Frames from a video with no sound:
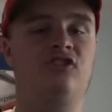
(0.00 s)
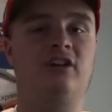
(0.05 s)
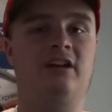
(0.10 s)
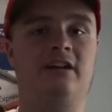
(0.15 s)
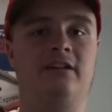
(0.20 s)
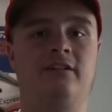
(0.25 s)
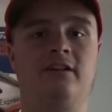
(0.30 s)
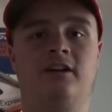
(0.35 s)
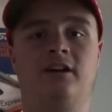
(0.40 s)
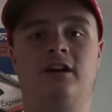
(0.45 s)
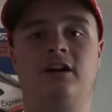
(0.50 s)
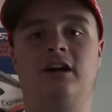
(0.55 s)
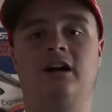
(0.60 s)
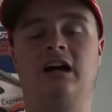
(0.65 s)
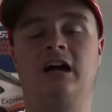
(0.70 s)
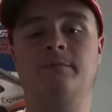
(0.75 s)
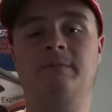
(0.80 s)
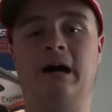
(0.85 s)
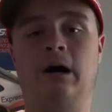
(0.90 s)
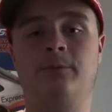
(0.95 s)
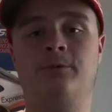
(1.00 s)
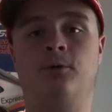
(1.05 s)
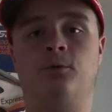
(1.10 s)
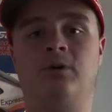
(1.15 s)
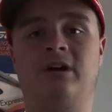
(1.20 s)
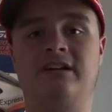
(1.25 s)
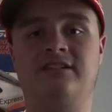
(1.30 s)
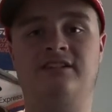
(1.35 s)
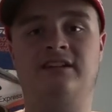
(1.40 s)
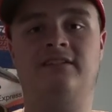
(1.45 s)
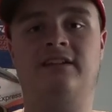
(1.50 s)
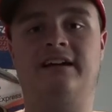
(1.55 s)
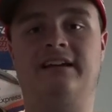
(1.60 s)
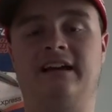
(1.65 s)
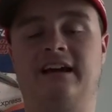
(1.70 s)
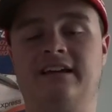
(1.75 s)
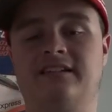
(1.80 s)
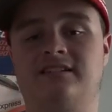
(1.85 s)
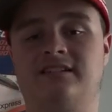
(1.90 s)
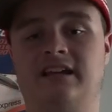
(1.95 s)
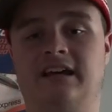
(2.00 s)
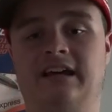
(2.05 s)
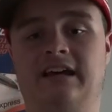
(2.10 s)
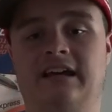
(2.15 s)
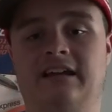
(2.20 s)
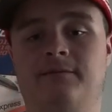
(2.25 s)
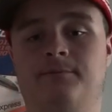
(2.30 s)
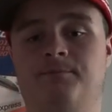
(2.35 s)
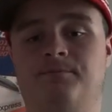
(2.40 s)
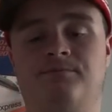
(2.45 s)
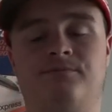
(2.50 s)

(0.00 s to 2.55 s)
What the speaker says: And about the racing, like I said,